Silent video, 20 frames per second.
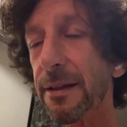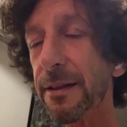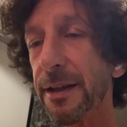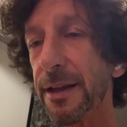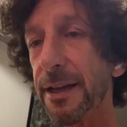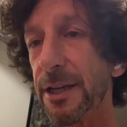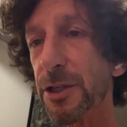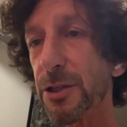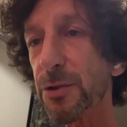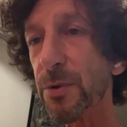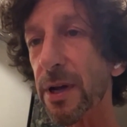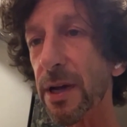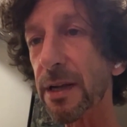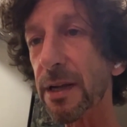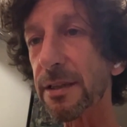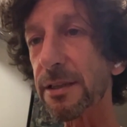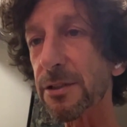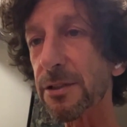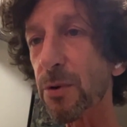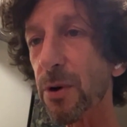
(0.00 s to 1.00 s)
the
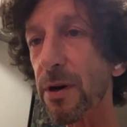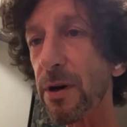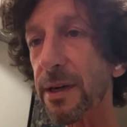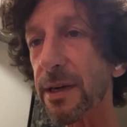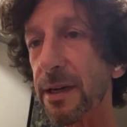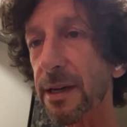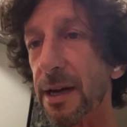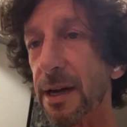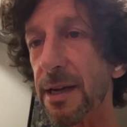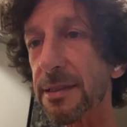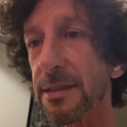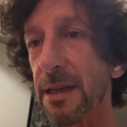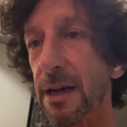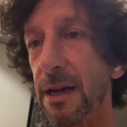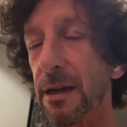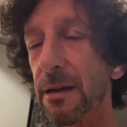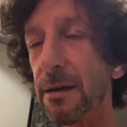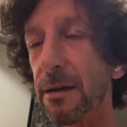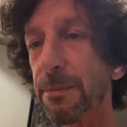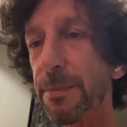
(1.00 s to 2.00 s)
Israelis who are in
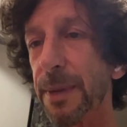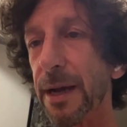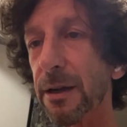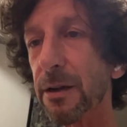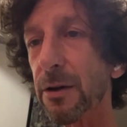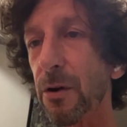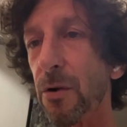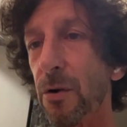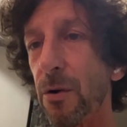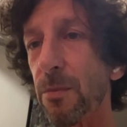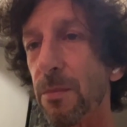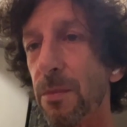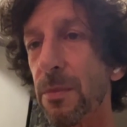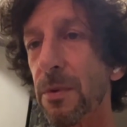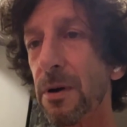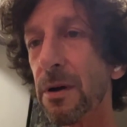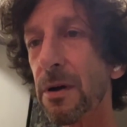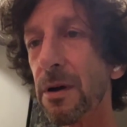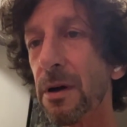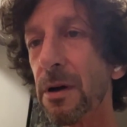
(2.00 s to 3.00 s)
Gaza back home.
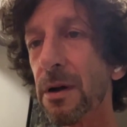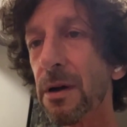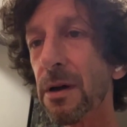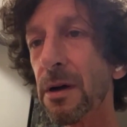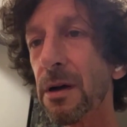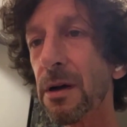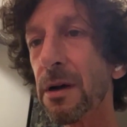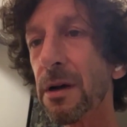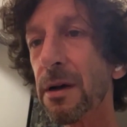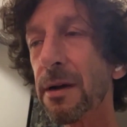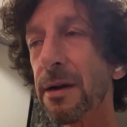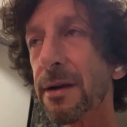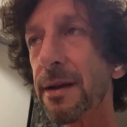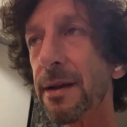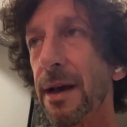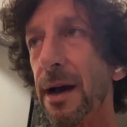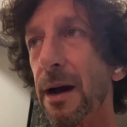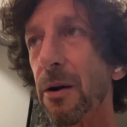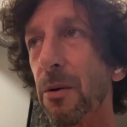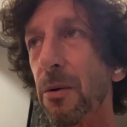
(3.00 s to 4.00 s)

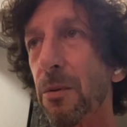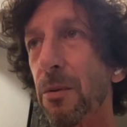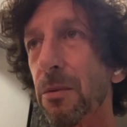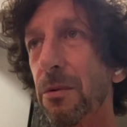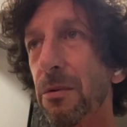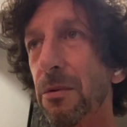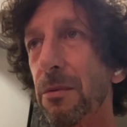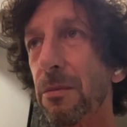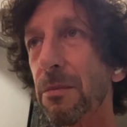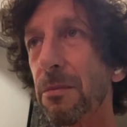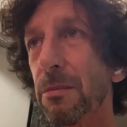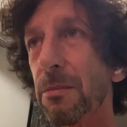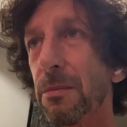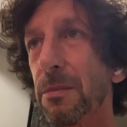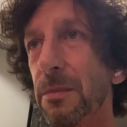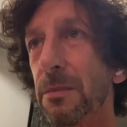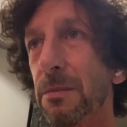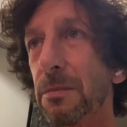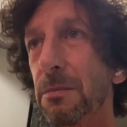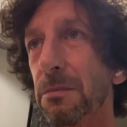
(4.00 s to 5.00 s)
Now,
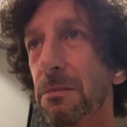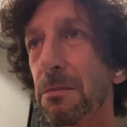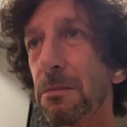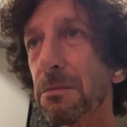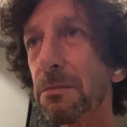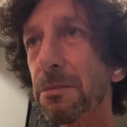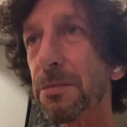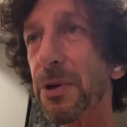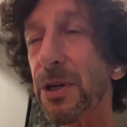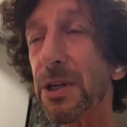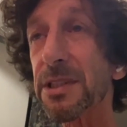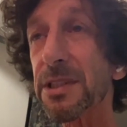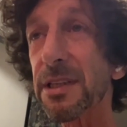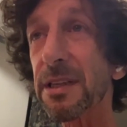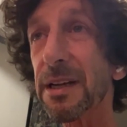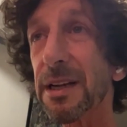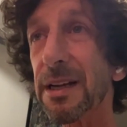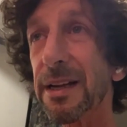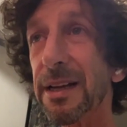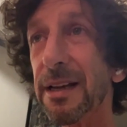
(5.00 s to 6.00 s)

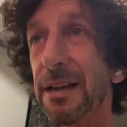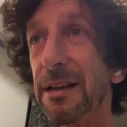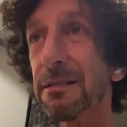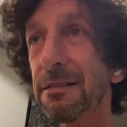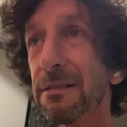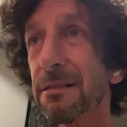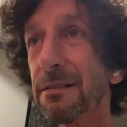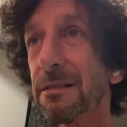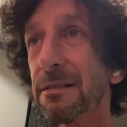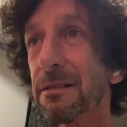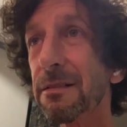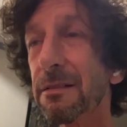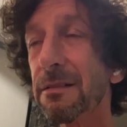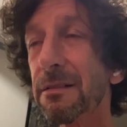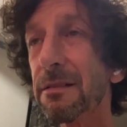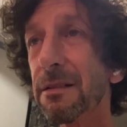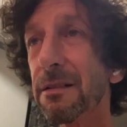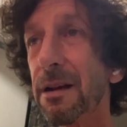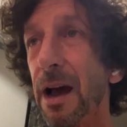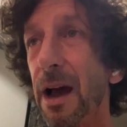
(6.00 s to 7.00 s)
personally,
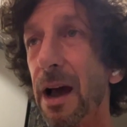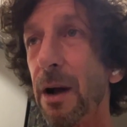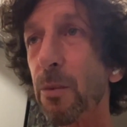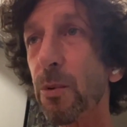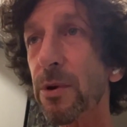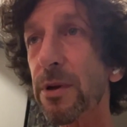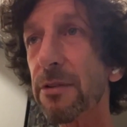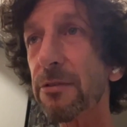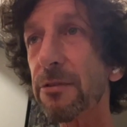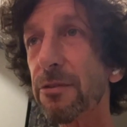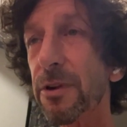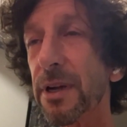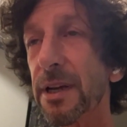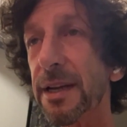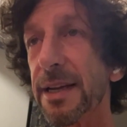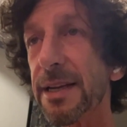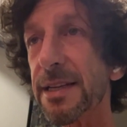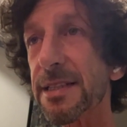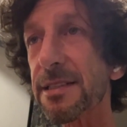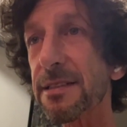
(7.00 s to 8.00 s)
I would have
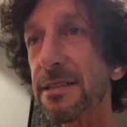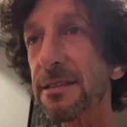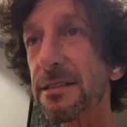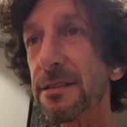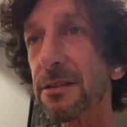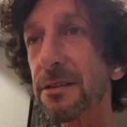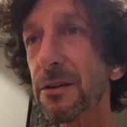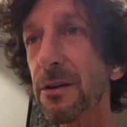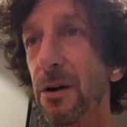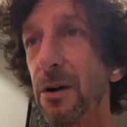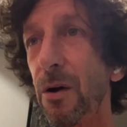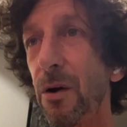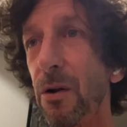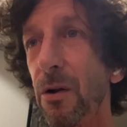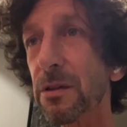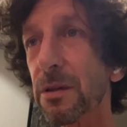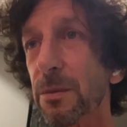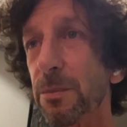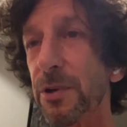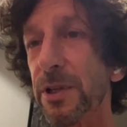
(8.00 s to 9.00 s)
released
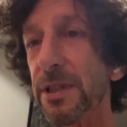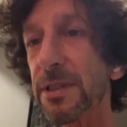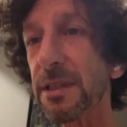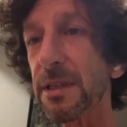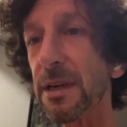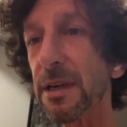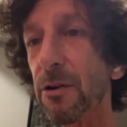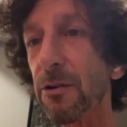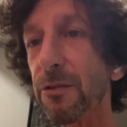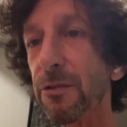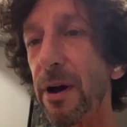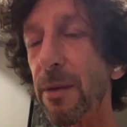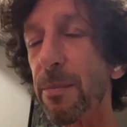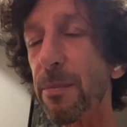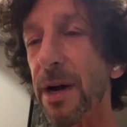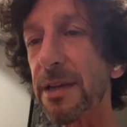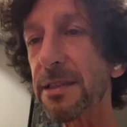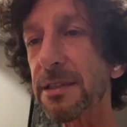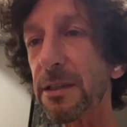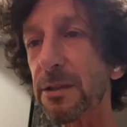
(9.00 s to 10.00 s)
all the prisoners of
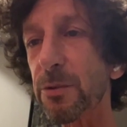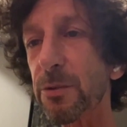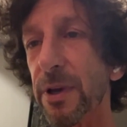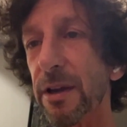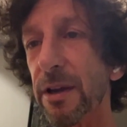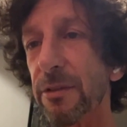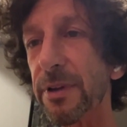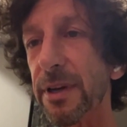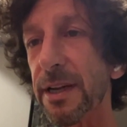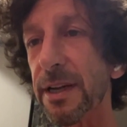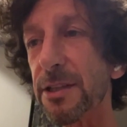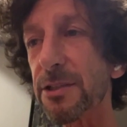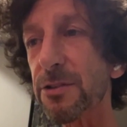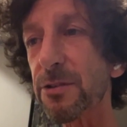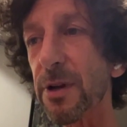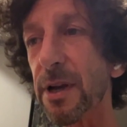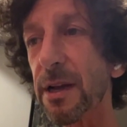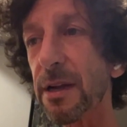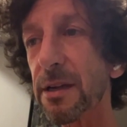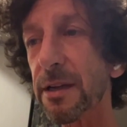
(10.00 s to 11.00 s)
Hamas that we have in
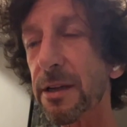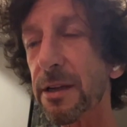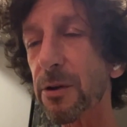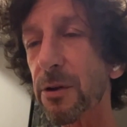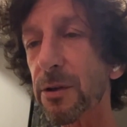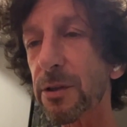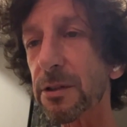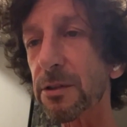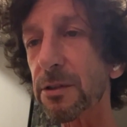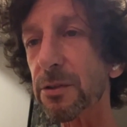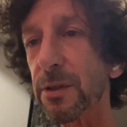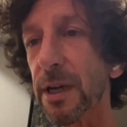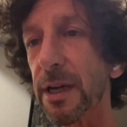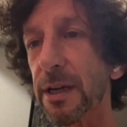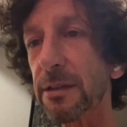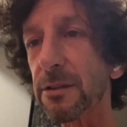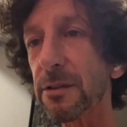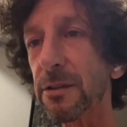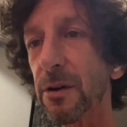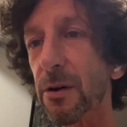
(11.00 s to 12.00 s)
Israel in order to
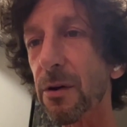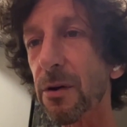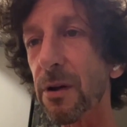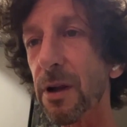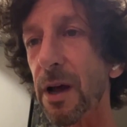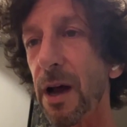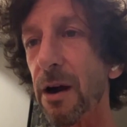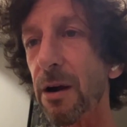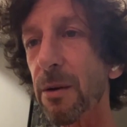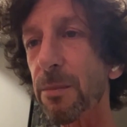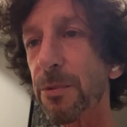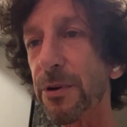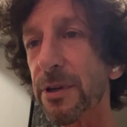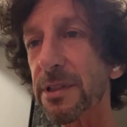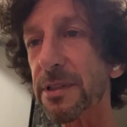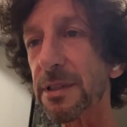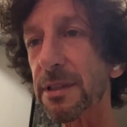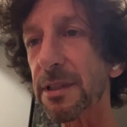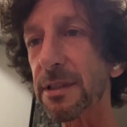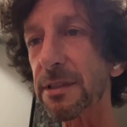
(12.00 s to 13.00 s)
get all our
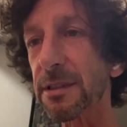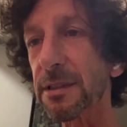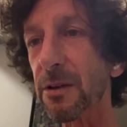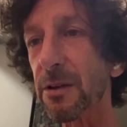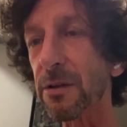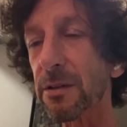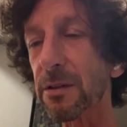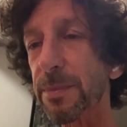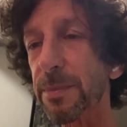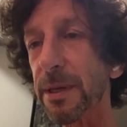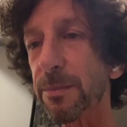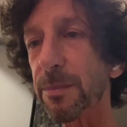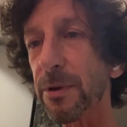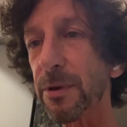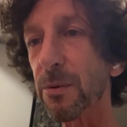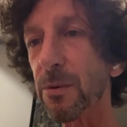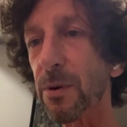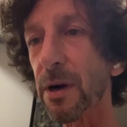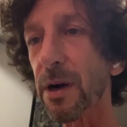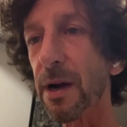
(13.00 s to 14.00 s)
prisoners and
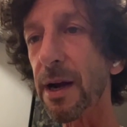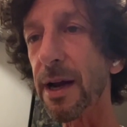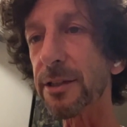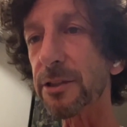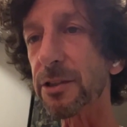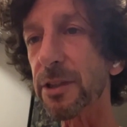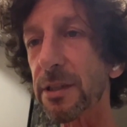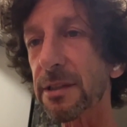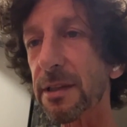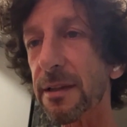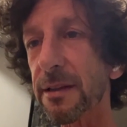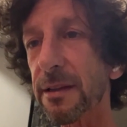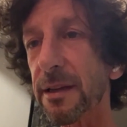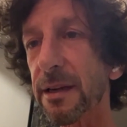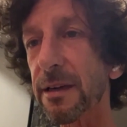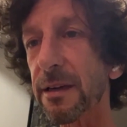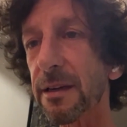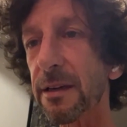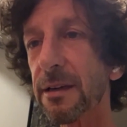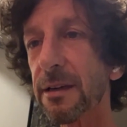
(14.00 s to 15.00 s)
people who are hijacked in
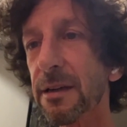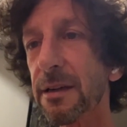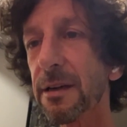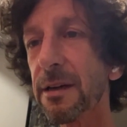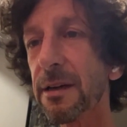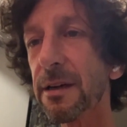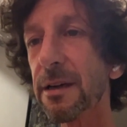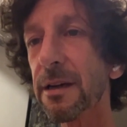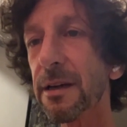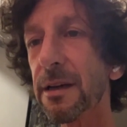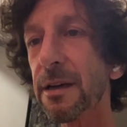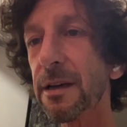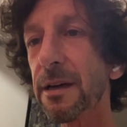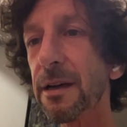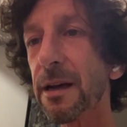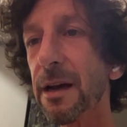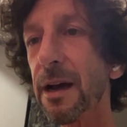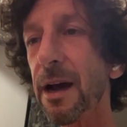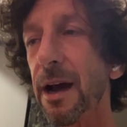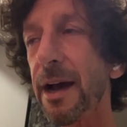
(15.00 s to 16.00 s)
there.
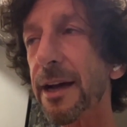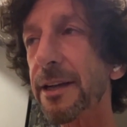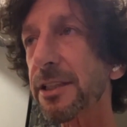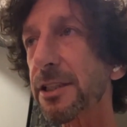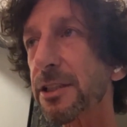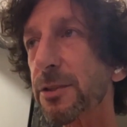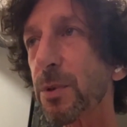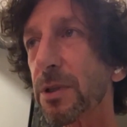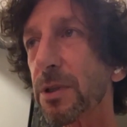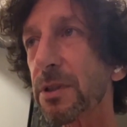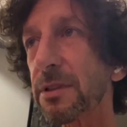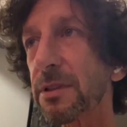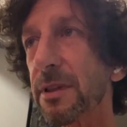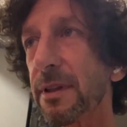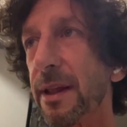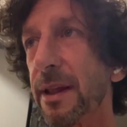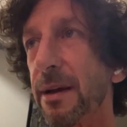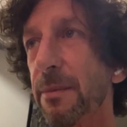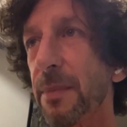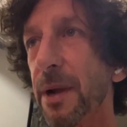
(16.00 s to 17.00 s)
I just want
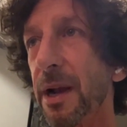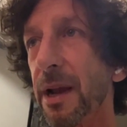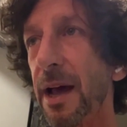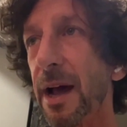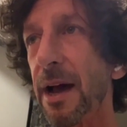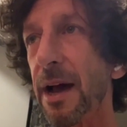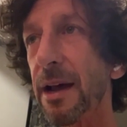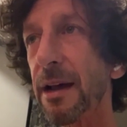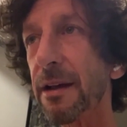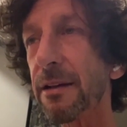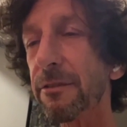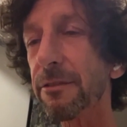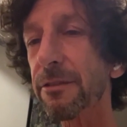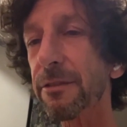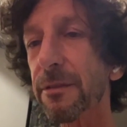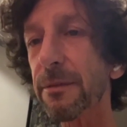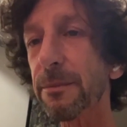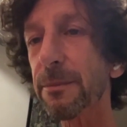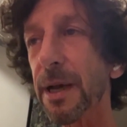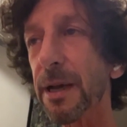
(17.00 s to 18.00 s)
them alive,
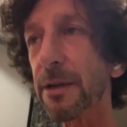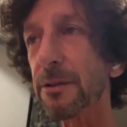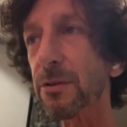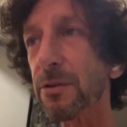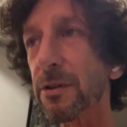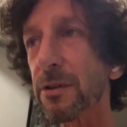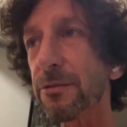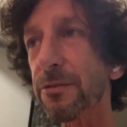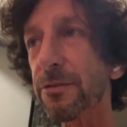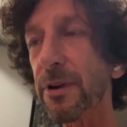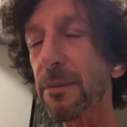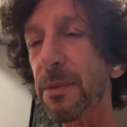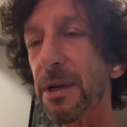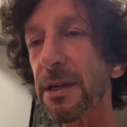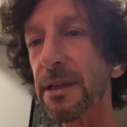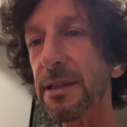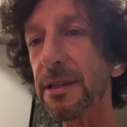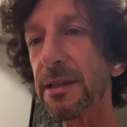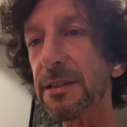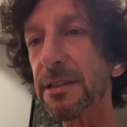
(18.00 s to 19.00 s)
back to their
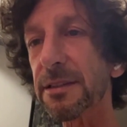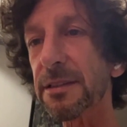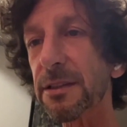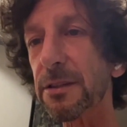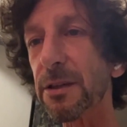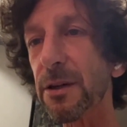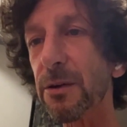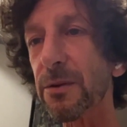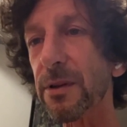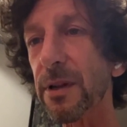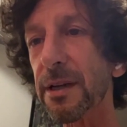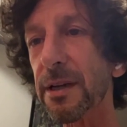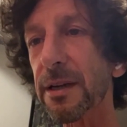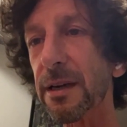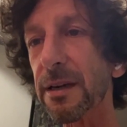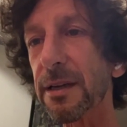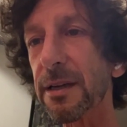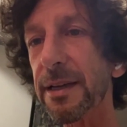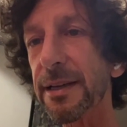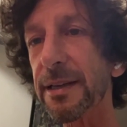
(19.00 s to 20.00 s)
families, the
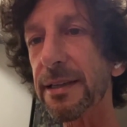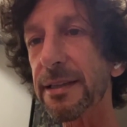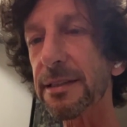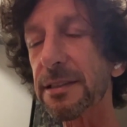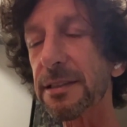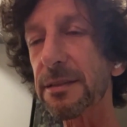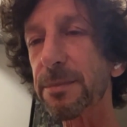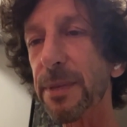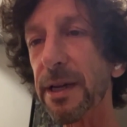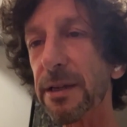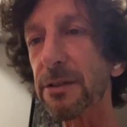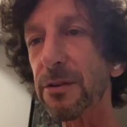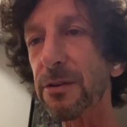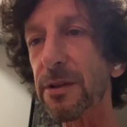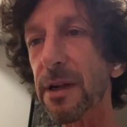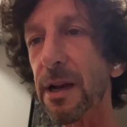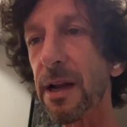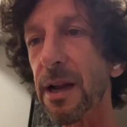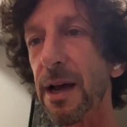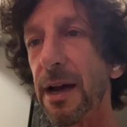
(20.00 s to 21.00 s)
little kids back to
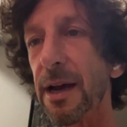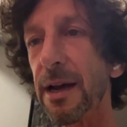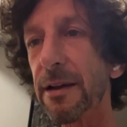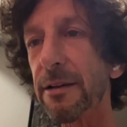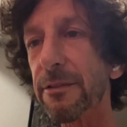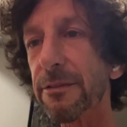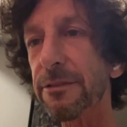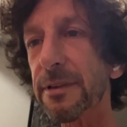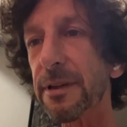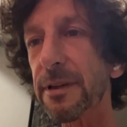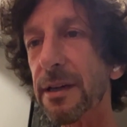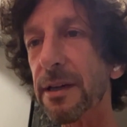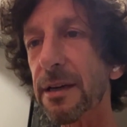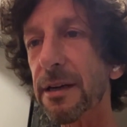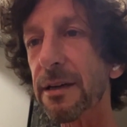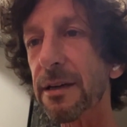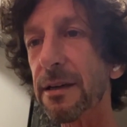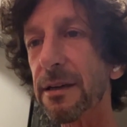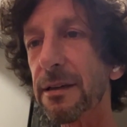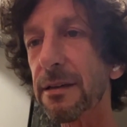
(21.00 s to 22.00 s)
their life,
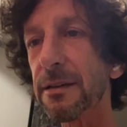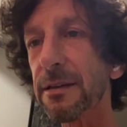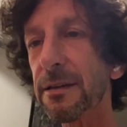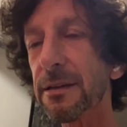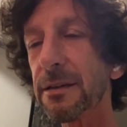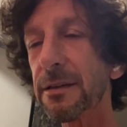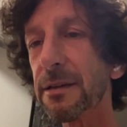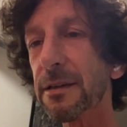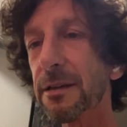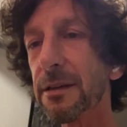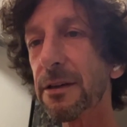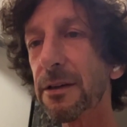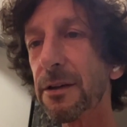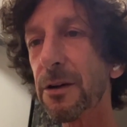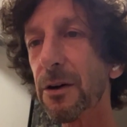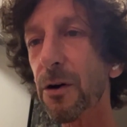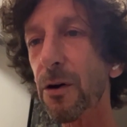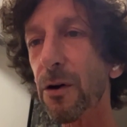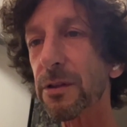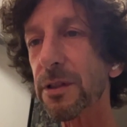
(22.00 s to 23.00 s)

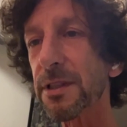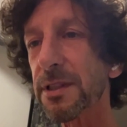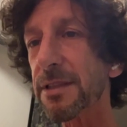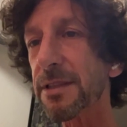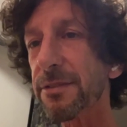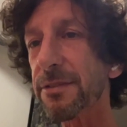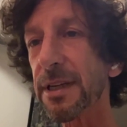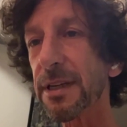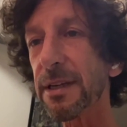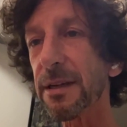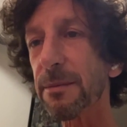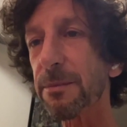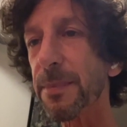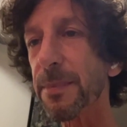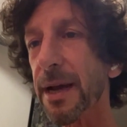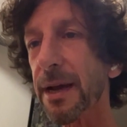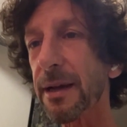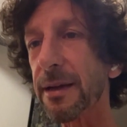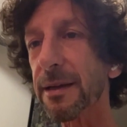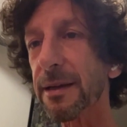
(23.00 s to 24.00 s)
all the civilian
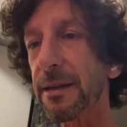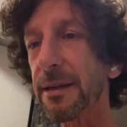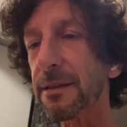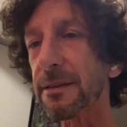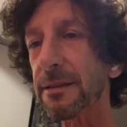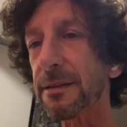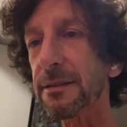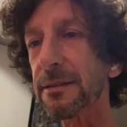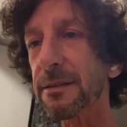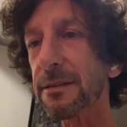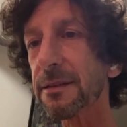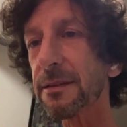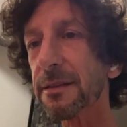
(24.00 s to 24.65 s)
back, and